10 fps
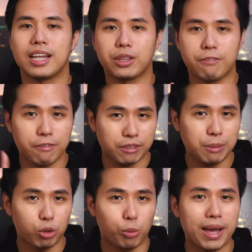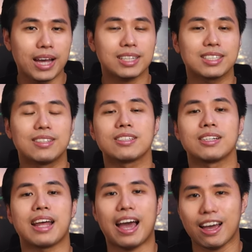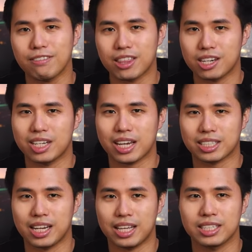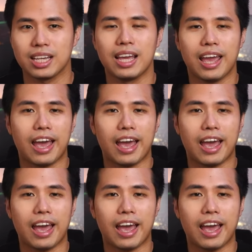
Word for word: Now, the 15 Pro Max doesn't have a 3X lens,